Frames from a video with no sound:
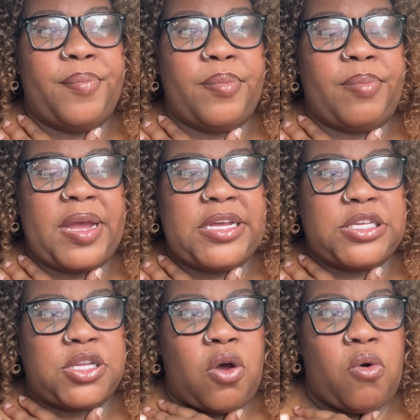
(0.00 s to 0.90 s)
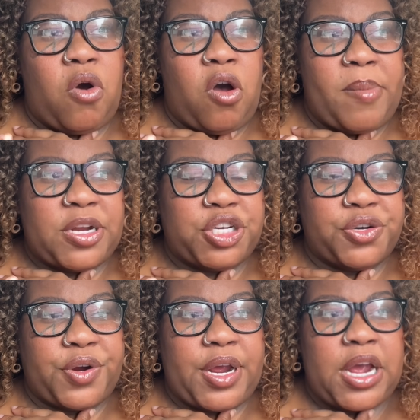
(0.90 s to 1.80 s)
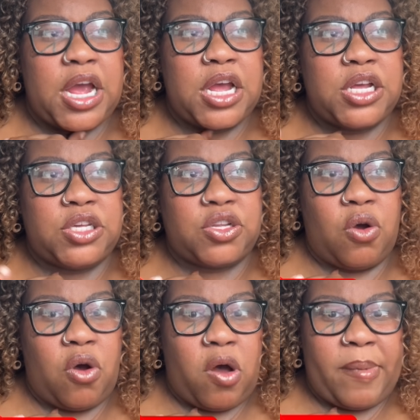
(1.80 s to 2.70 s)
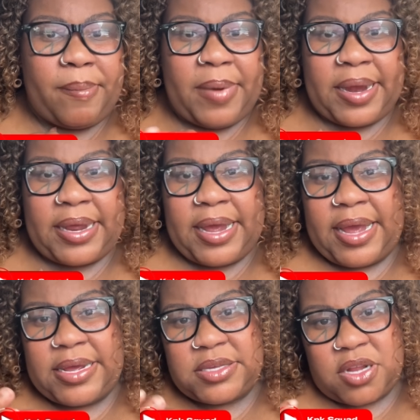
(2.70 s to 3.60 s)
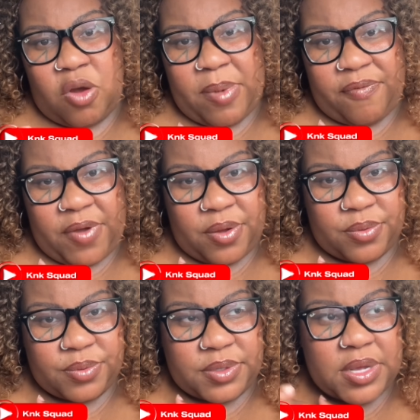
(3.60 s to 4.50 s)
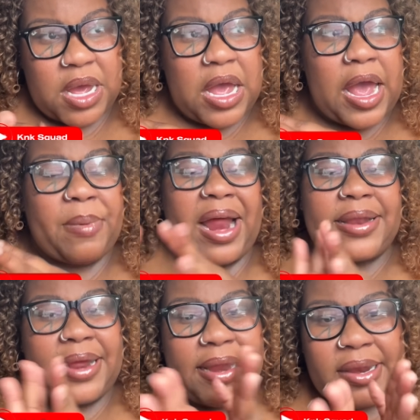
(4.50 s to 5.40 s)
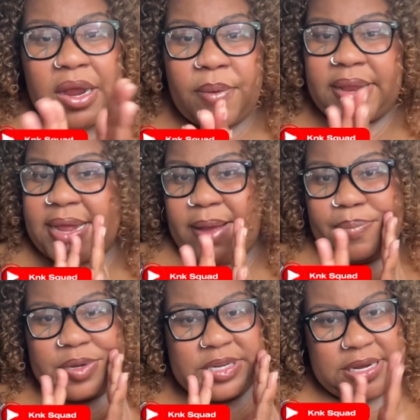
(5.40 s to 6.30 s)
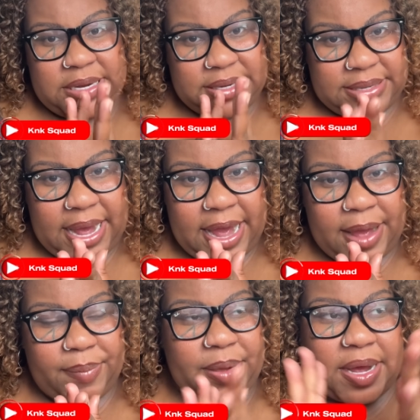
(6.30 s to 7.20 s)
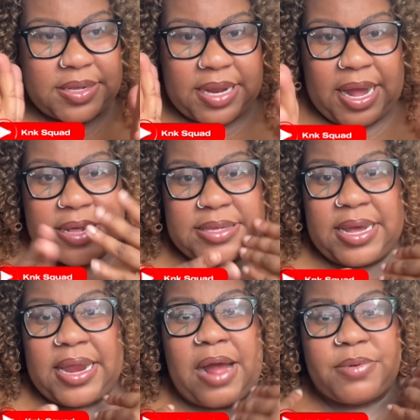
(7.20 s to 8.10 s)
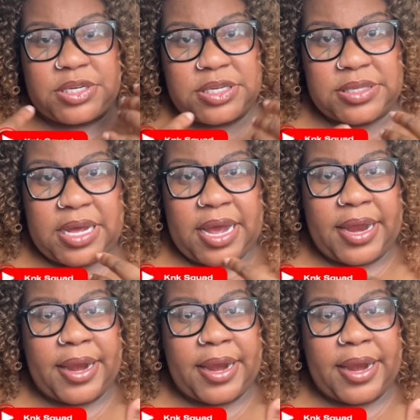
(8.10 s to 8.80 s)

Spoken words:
But he stole all my jewelry, he stole all my money, and he stole my phones. But I didn't know at that particular time because, like I said, I was just getting